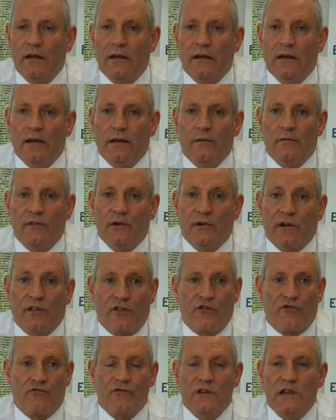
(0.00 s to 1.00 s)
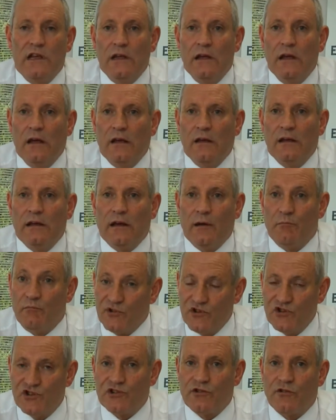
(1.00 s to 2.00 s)
There are 3
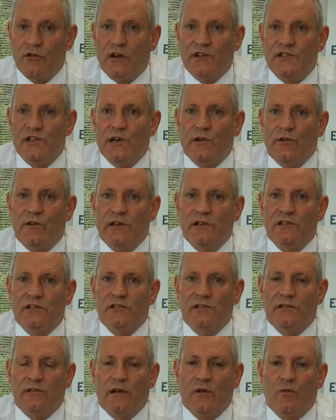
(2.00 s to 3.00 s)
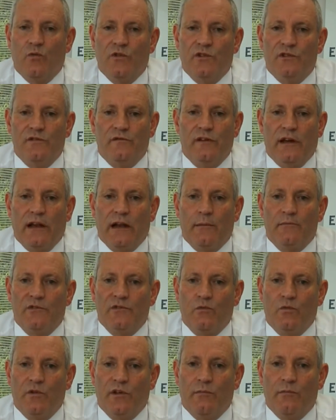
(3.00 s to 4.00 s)
abridged criteria that were
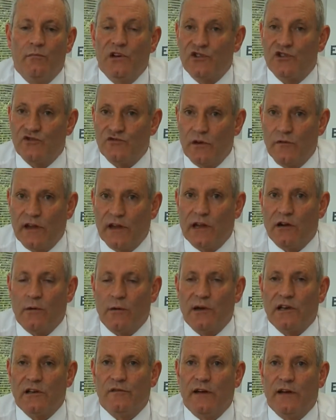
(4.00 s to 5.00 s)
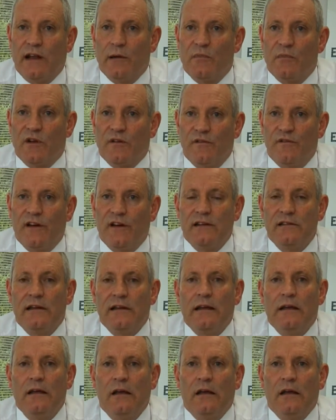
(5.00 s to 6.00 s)
developed with Ministry of Economic Development
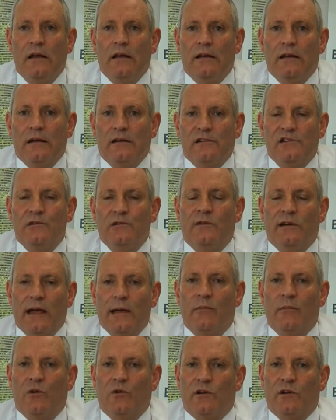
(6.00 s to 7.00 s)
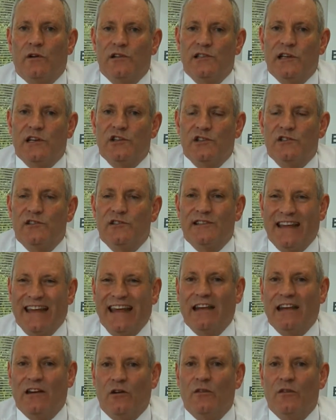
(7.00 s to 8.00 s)
funding to enable organisations to
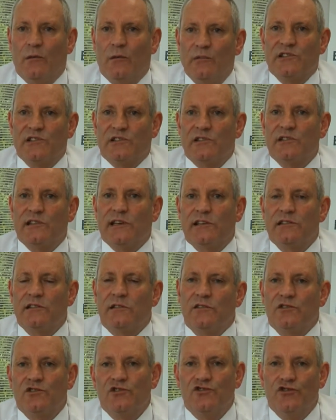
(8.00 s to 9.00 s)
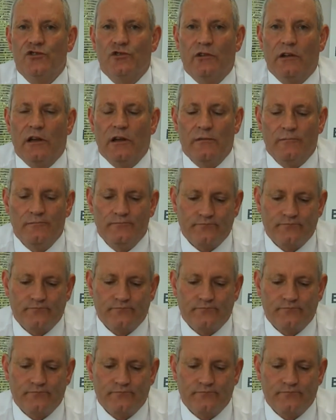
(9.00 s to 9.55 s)
get on the business excellence journey.